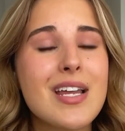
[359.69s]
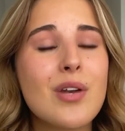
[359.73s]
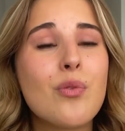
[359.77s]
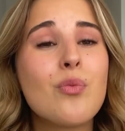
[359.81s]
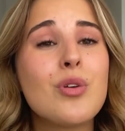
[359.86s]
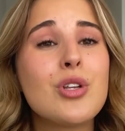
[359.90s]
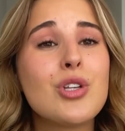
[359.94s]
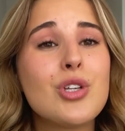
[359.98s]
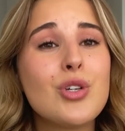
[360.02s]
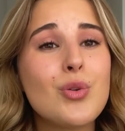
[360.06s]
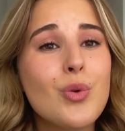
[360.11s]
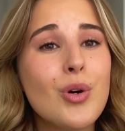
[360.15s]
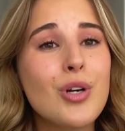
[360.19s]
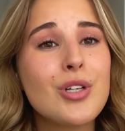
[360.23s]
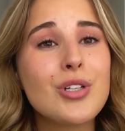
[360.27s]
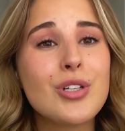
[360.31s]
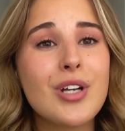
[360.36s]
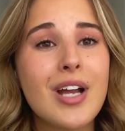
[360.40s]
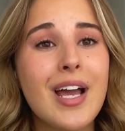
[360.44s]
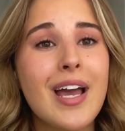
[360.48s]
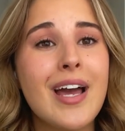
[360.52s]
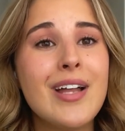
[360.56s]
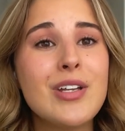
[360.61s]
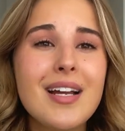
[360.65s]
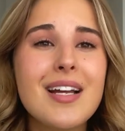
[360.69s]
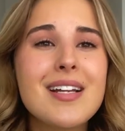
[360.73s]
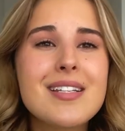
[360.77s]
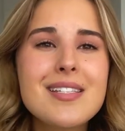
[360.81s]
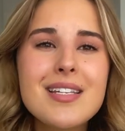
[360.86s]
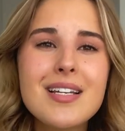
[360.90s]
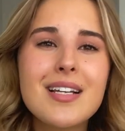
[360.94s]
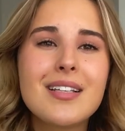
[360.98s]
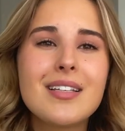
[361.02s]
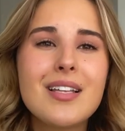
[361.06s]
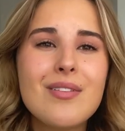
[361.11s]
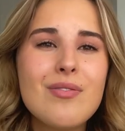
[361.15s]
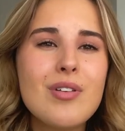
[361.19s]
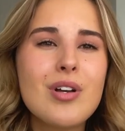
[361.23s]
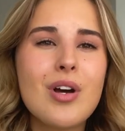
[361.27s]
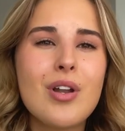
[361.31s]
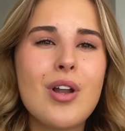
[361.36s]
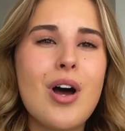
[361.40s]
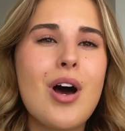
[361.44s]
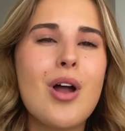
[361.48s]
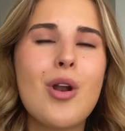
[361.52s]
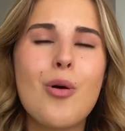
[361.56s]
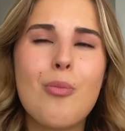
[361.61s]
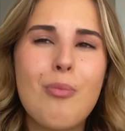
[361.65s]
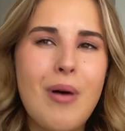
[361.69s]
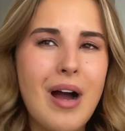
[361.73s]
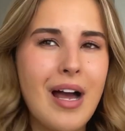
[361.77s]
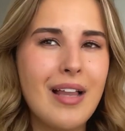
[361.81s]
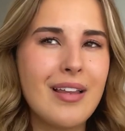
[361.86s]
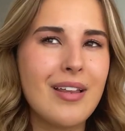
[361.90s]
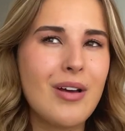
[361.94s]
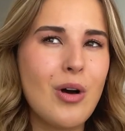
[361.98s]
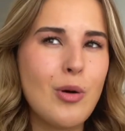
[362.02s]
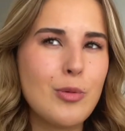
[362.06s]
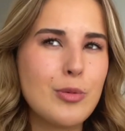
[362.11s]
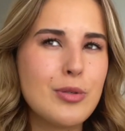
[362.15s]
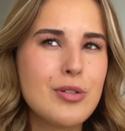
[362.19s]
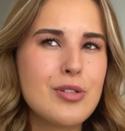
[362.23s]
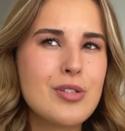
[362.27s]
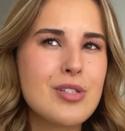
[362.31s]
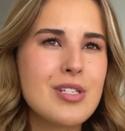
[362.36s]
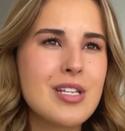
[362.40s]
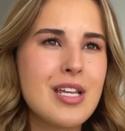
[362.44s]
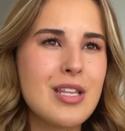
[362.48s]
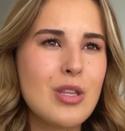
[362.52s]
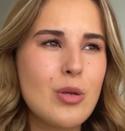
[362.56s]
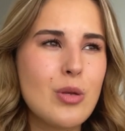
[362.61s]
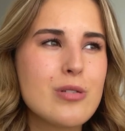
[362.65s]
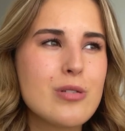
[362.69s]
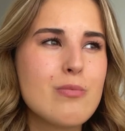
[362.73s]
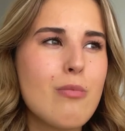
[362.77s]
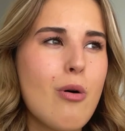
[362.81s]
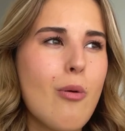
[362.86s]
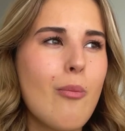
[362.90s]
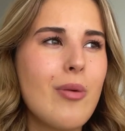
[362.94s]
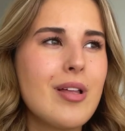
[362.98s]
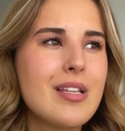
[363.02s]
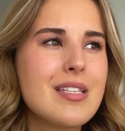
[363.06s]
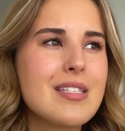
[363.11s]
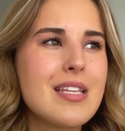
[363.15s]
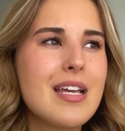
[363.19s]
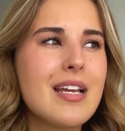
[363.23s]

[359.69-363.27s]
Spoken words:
And when you are in your head, it's like living on autopilot almost in moments.